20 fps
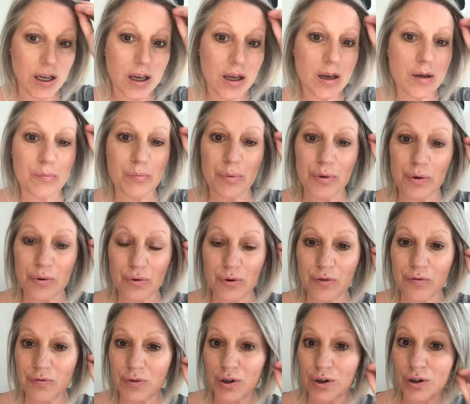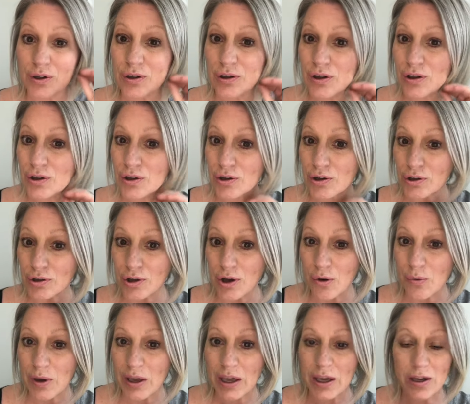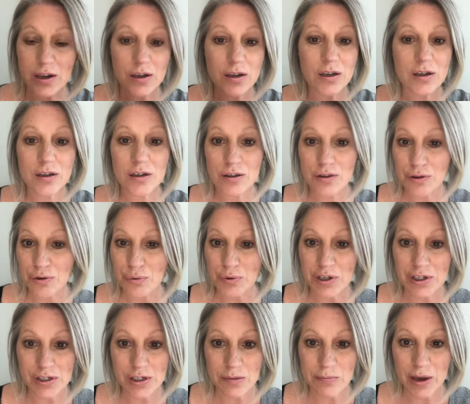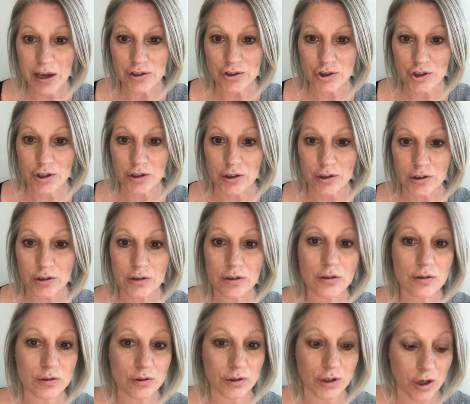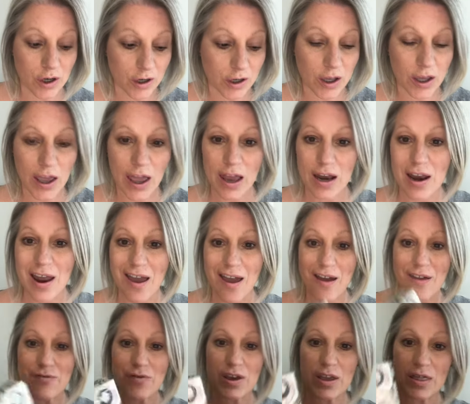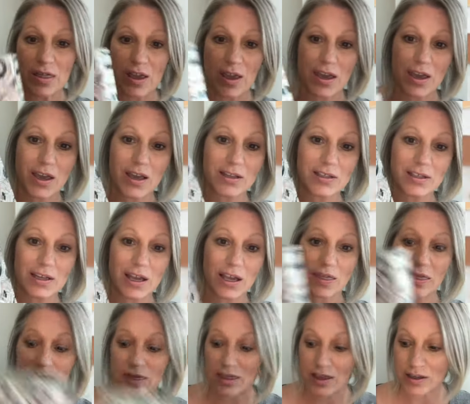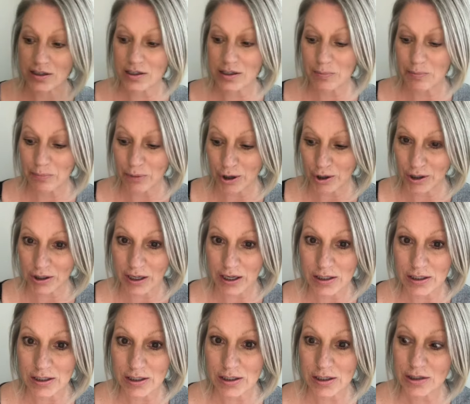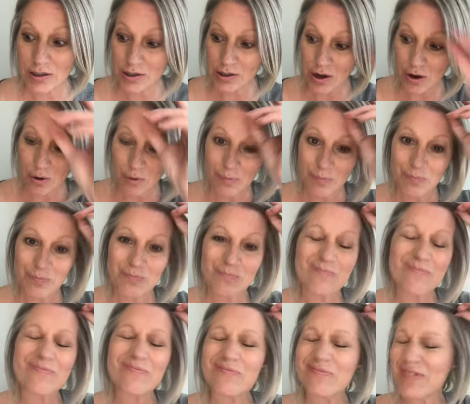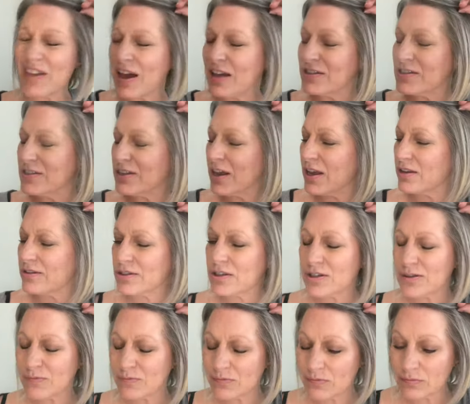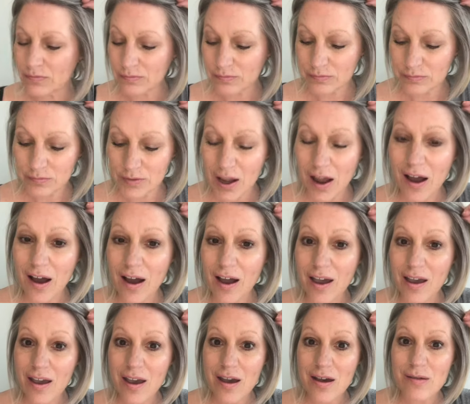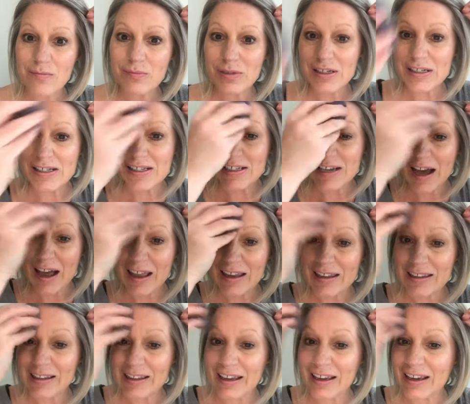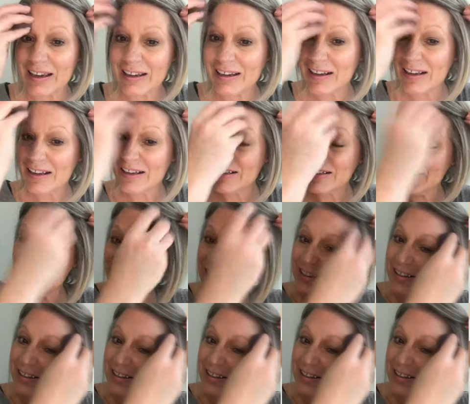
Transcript: beautiful, glowing, three-dimensional look, and everything is in this booklet. So that's it. I am done, ladies.